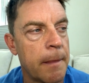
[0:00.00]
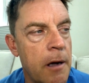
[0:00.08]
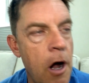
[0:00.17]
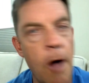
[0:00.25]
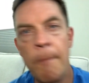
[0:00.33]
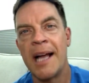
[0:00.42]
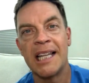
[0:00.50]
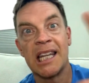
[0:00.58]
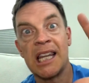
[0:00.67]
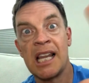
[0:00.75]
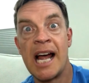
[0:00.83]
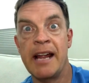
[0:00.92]
On my
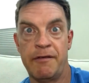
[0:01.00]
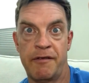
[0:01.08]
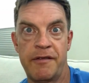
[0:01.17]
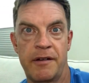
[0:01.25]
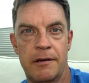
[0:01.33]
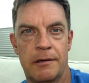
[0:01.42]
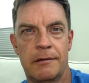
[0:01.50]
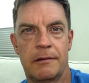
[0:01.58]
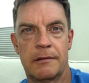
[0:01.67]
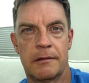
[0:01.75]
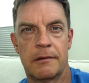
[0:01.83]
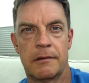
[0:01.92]
life.
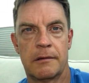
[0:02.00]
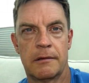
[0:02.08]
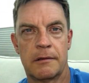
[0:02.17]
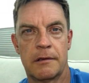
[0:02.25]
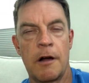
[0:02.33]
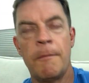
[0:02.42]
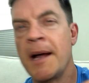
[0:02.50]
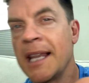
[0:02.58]
On my